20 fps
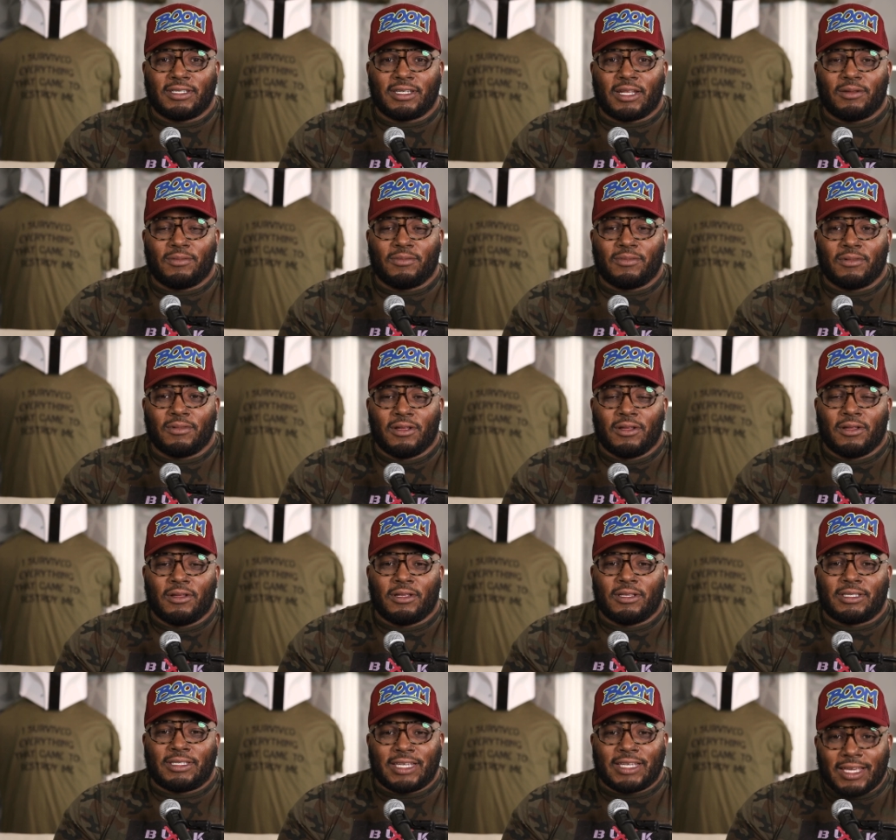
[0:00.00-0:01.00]
them
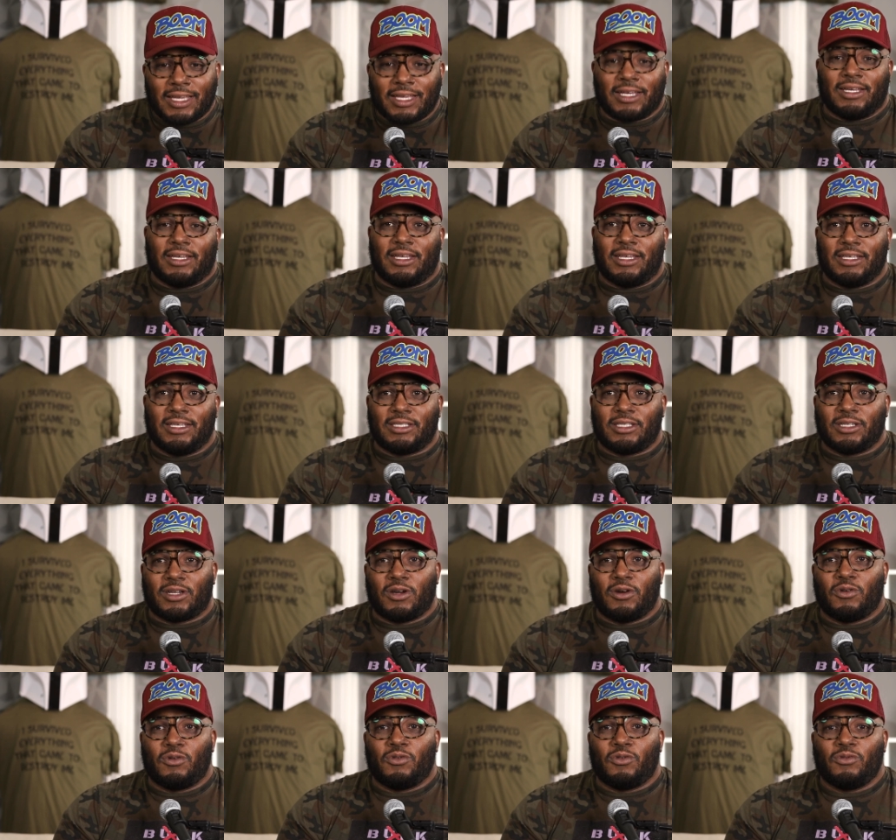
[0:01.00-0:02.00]
Tinkaa is the
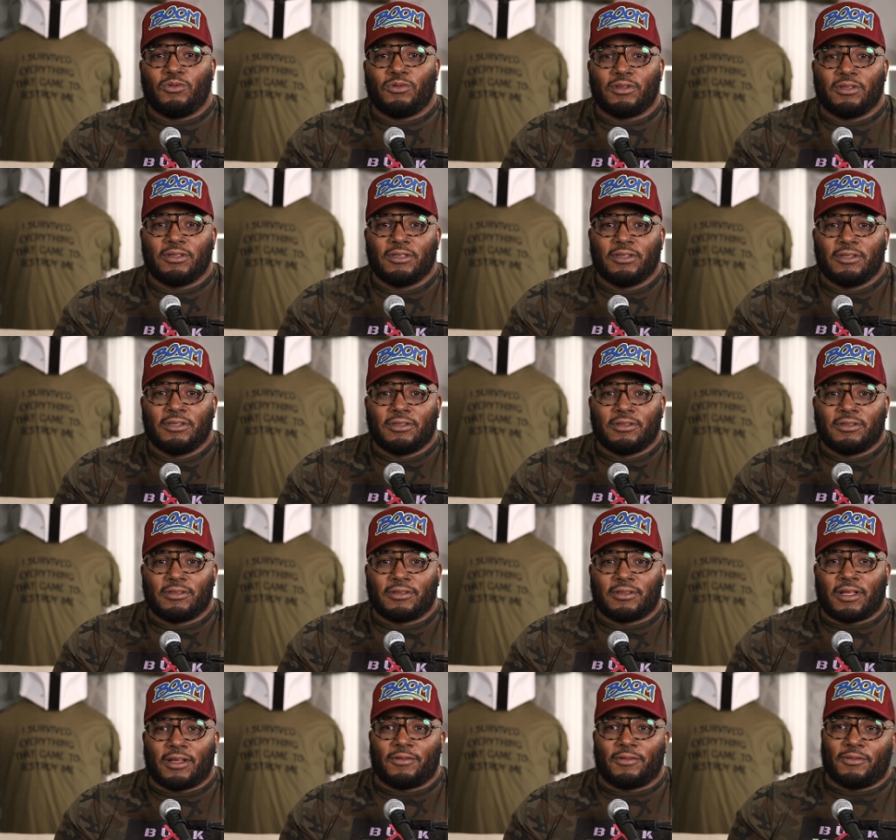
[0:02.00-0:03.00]
code.
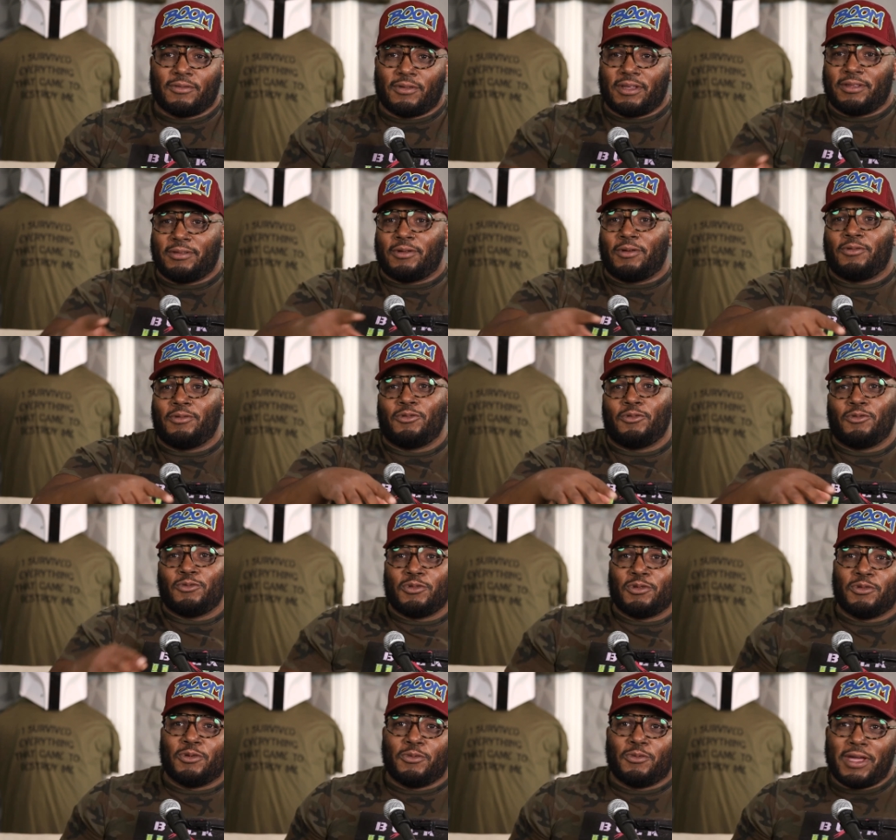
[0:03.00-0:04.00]
Wait, hold on.
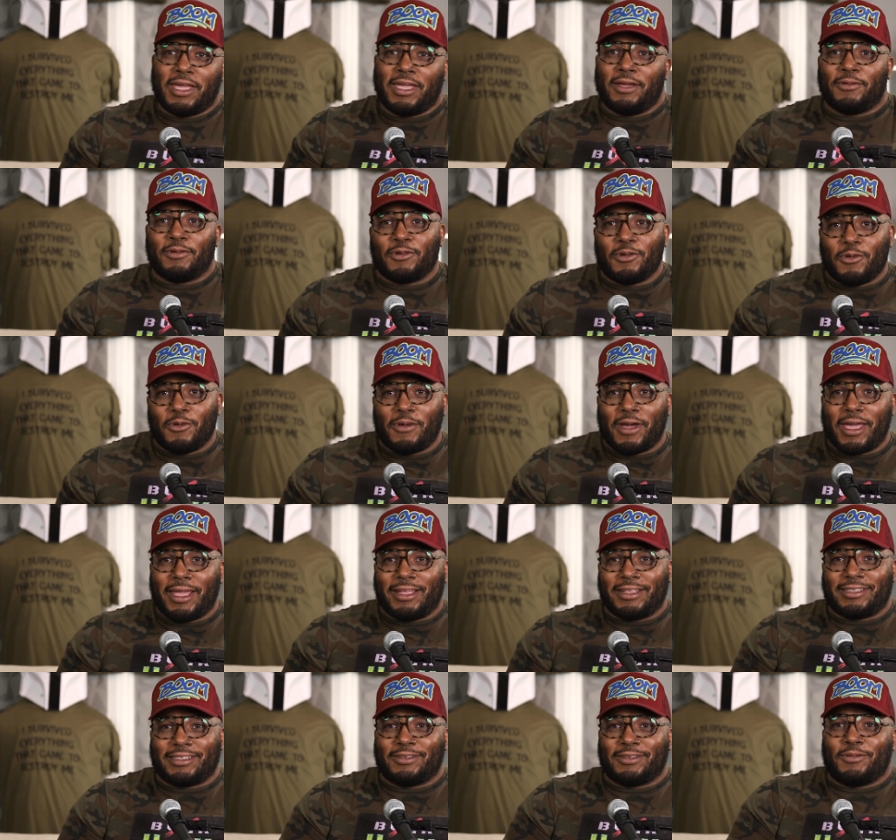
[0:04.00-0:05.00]
We're gonna wait. We're
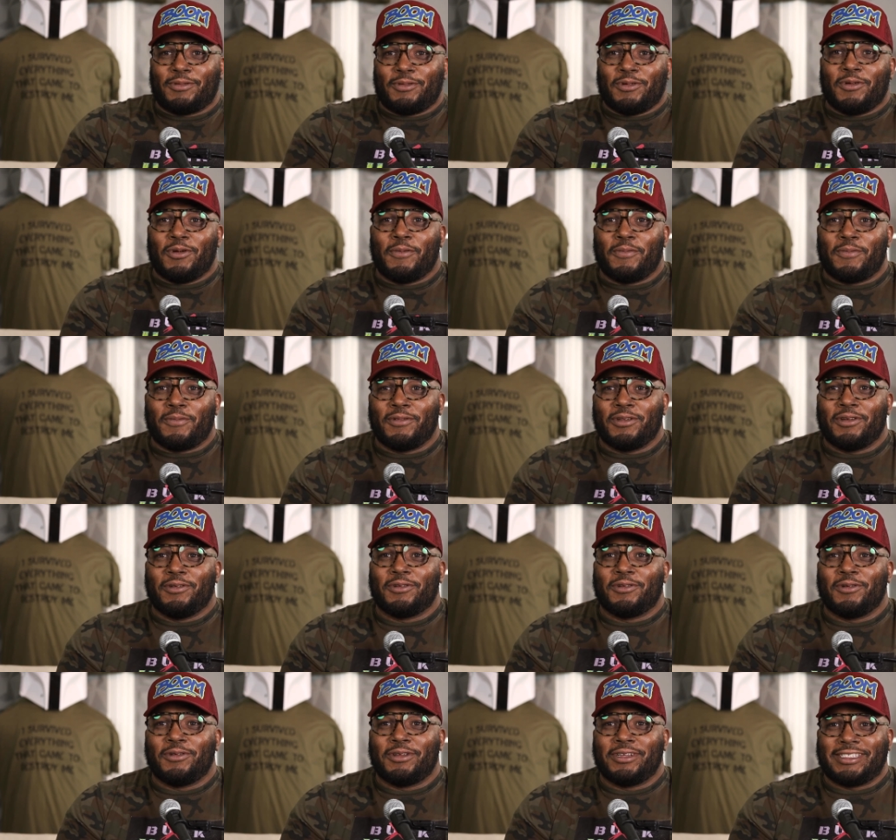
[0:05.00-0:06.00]

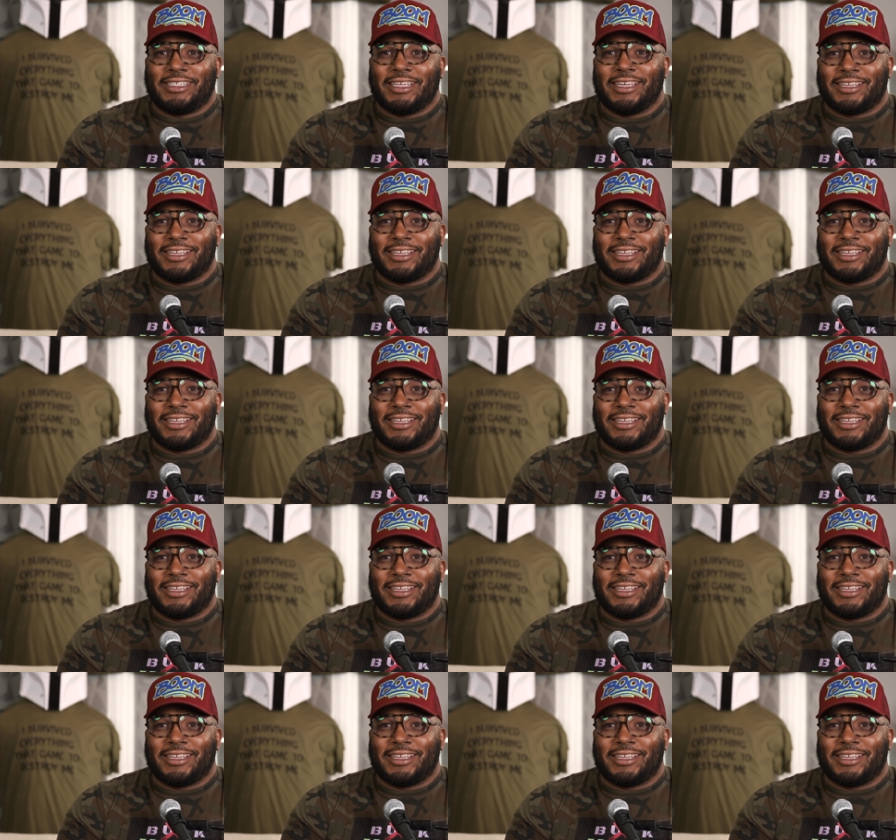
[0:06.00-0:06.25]
gonna go to Tinkaa